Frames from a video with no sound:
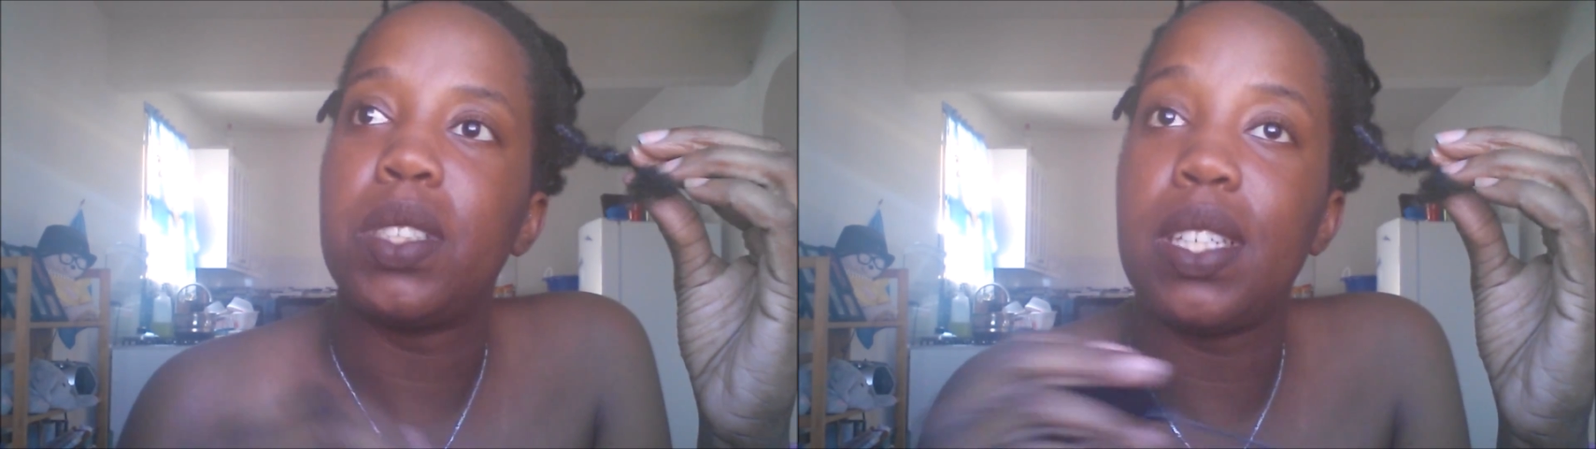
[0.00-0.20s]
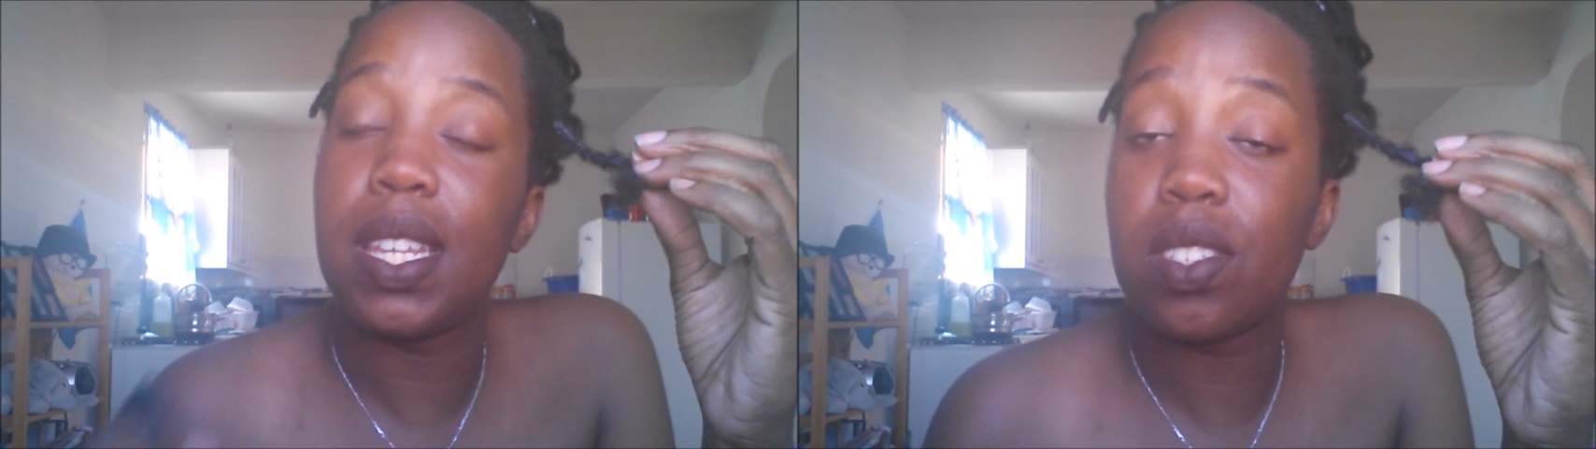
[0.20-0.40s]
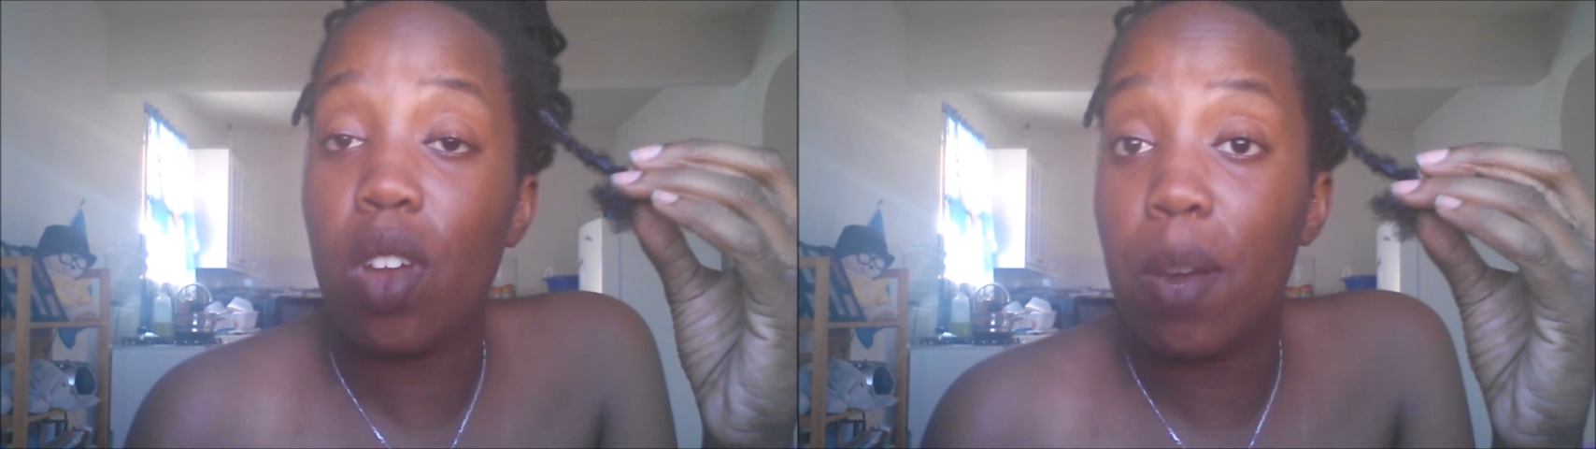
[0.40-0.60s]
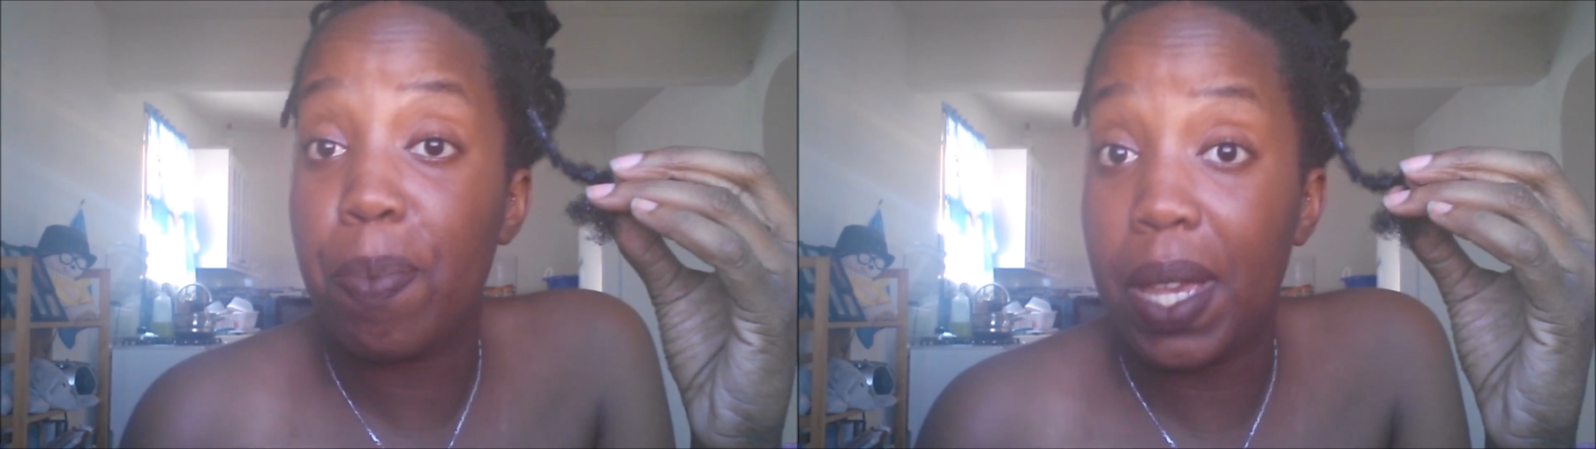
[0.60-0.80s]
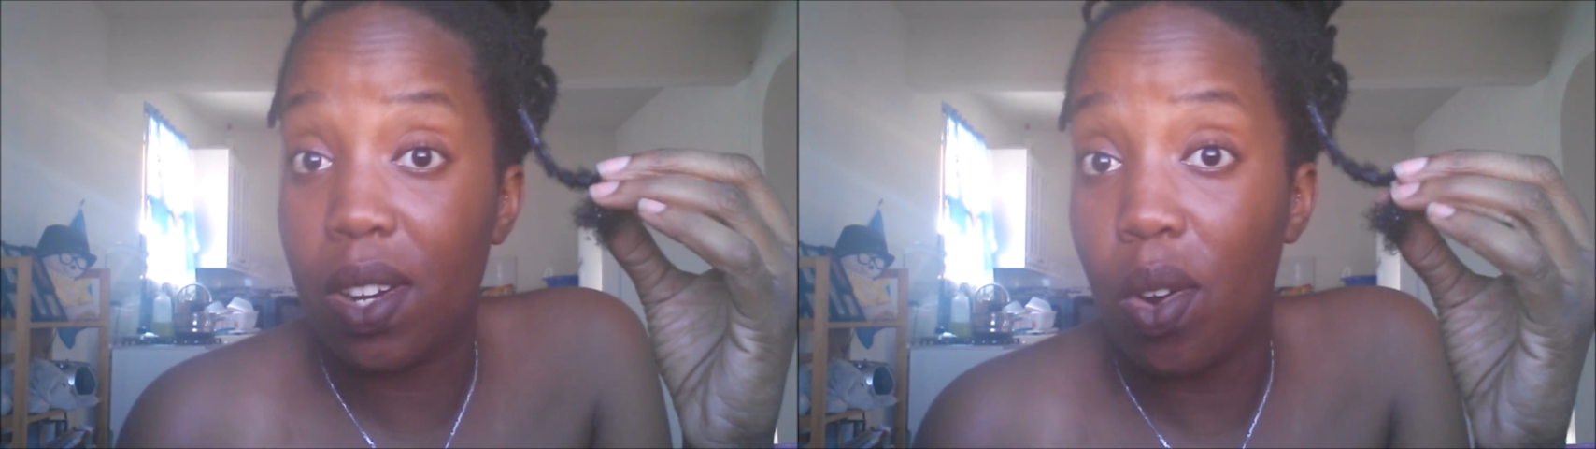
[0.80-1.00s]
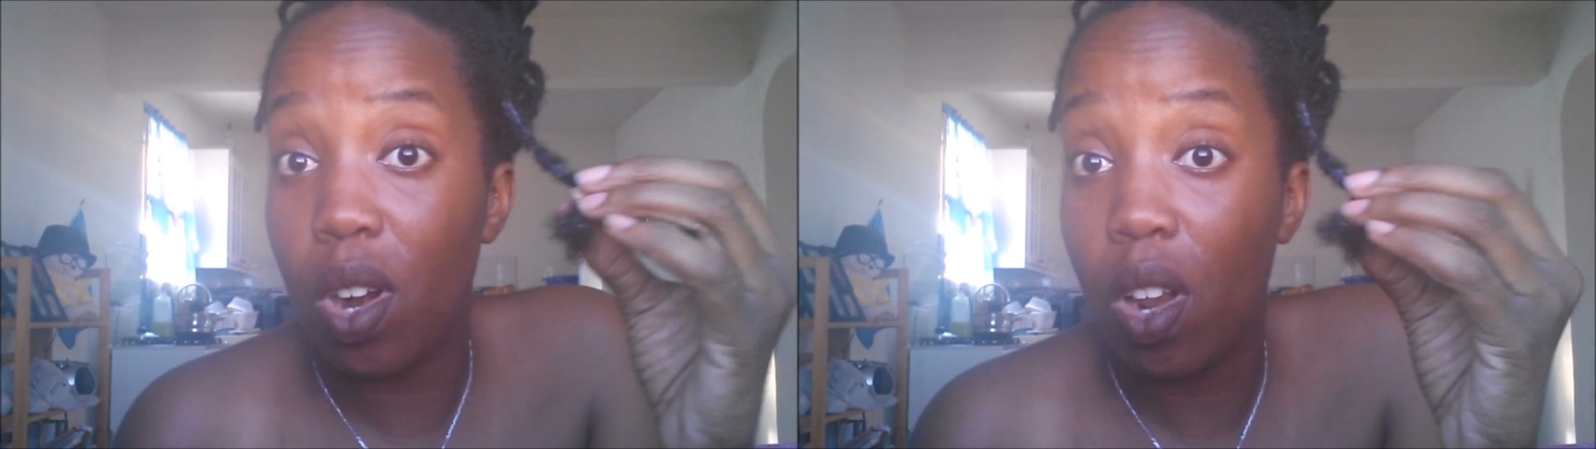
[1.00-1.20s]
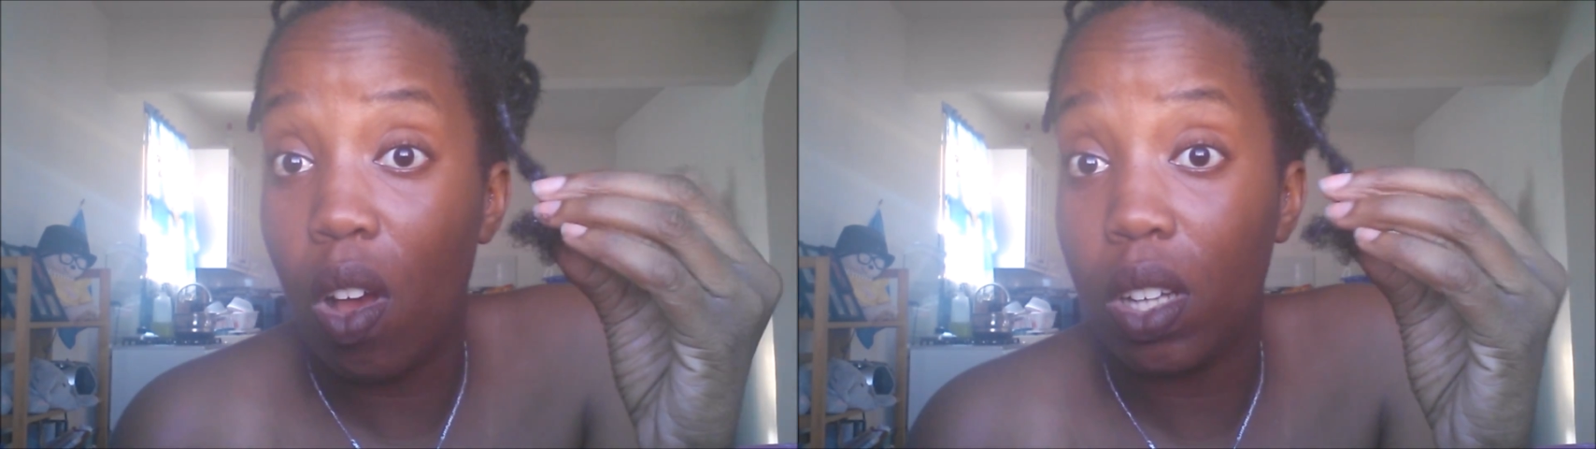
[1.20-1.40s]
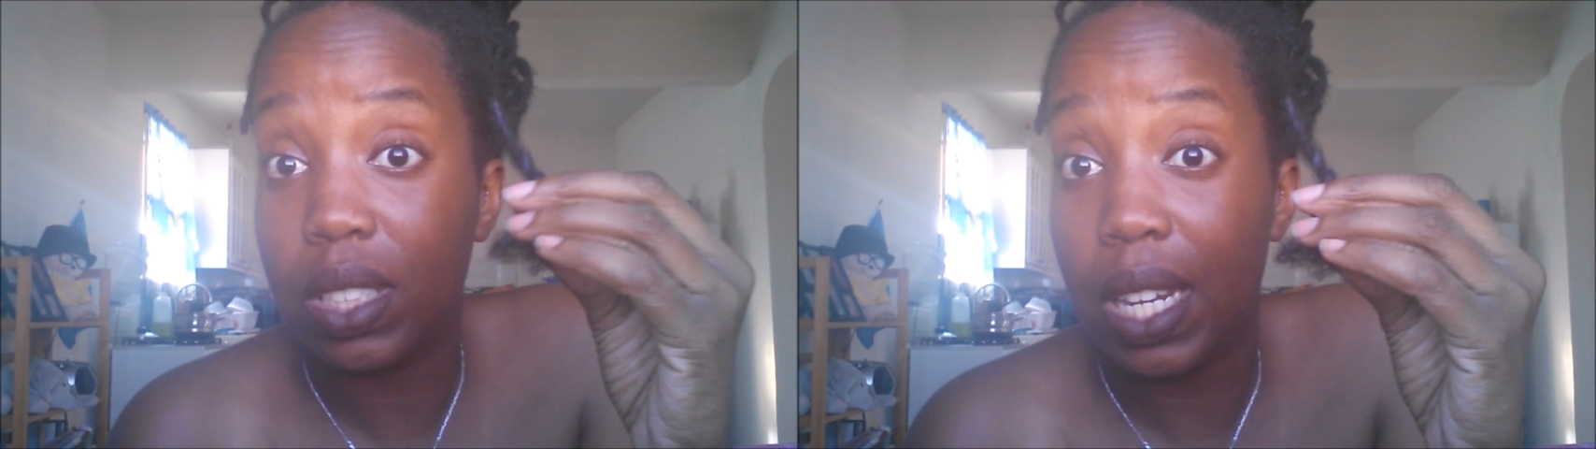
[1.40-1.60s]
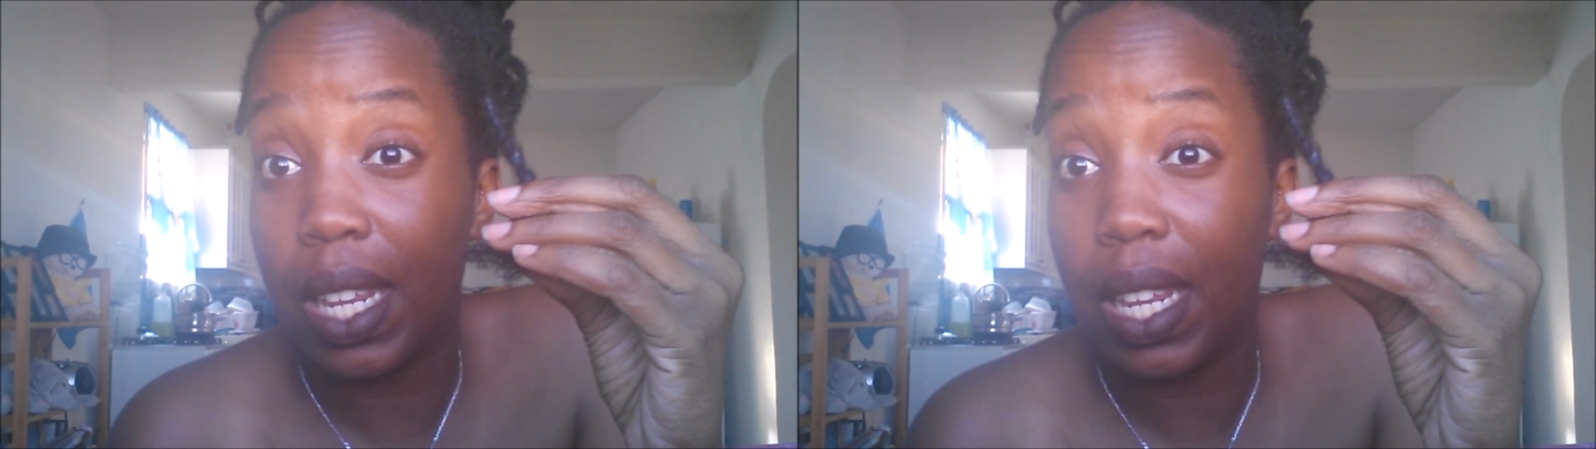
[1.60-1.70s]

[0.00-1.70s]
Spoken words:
she did start picking out her locks,